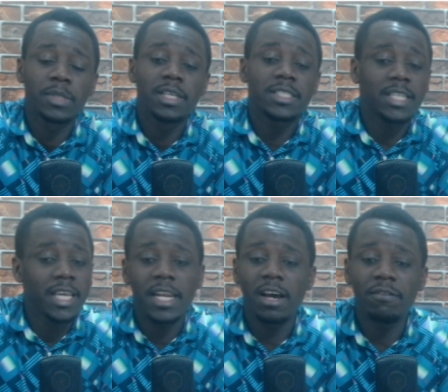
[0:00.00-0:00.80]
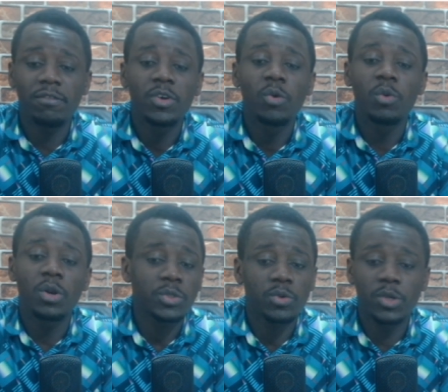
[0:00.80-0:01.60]
Second half, we
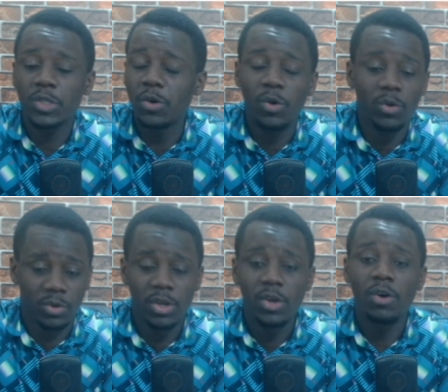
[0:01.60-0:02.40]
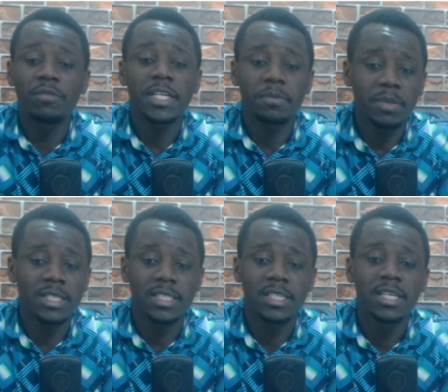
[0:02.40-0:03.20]
lost control of that
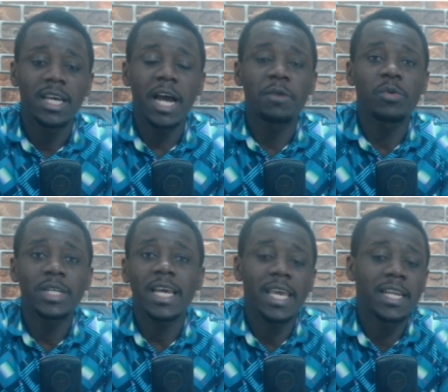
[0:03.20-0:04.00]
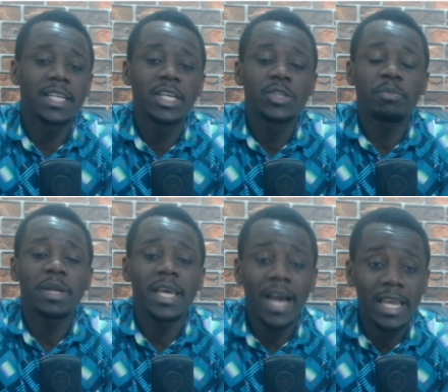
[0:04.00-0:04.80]
pitch and we went ahead to
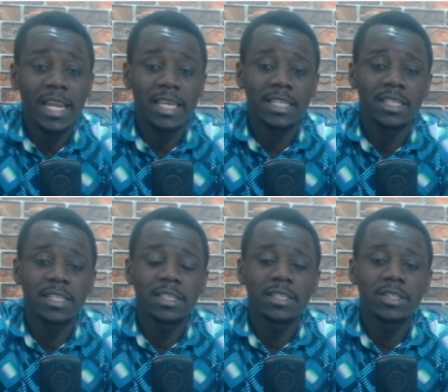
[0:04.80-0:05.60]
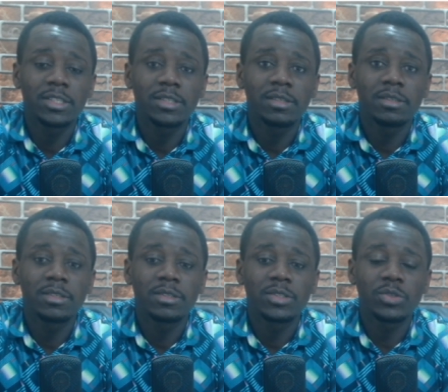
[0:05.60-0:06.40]
play a high line.
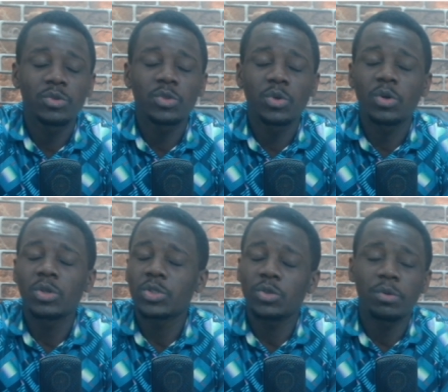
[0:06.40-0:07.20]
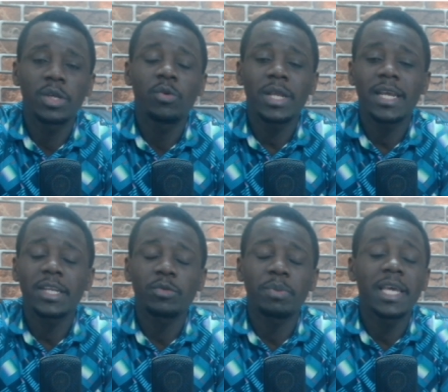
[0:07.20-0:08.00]
We went ahead
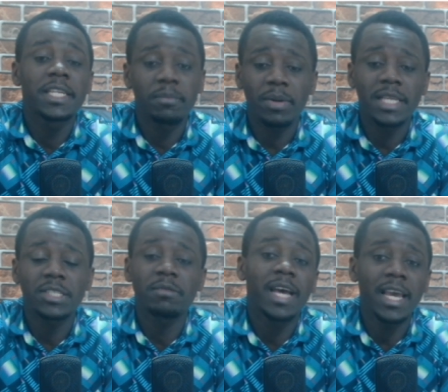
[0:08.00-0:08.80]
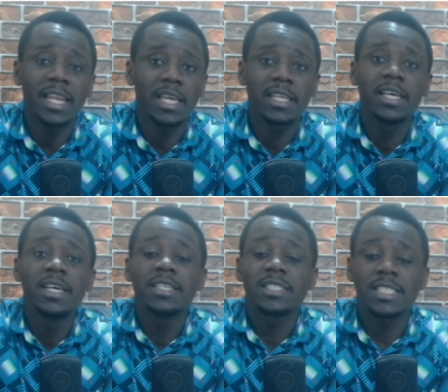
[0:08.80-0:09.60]
to play a deep line instead of a high line.
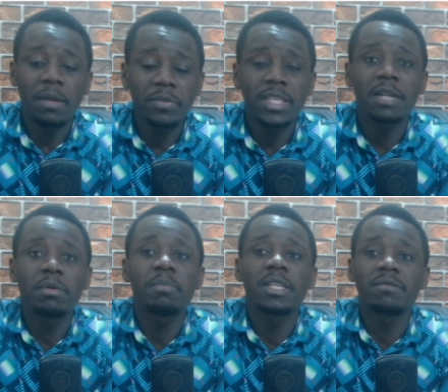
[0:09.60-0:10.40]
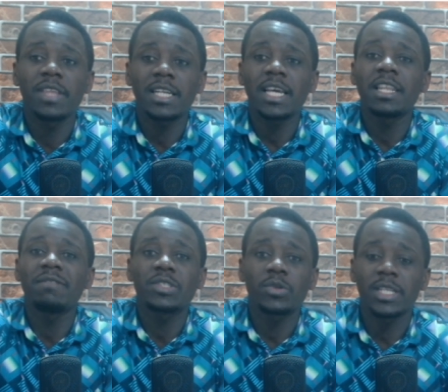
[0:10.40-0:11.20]
Something that we believe that I
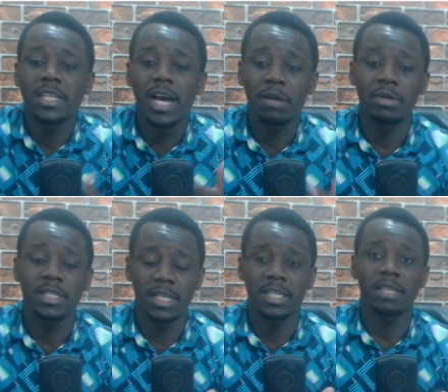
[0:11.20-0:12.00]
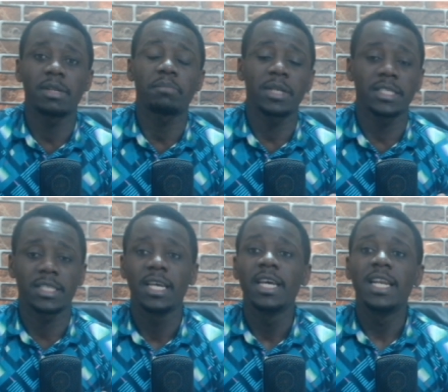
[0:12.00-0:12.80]
never saw Ten Hag really telling them that please
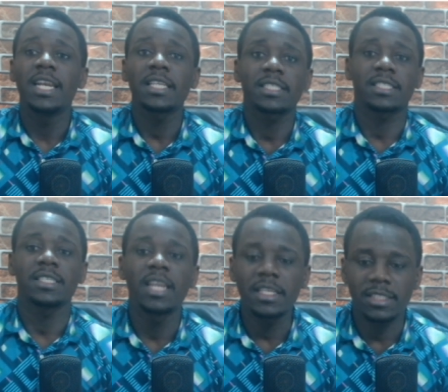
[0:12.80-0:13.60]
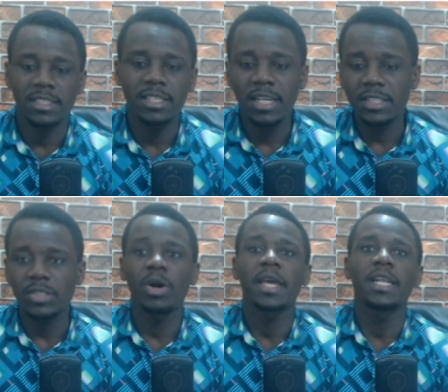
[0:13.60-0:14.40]
let's
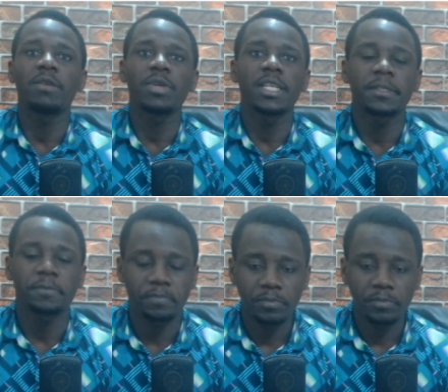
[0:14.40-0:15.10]
go ahead and really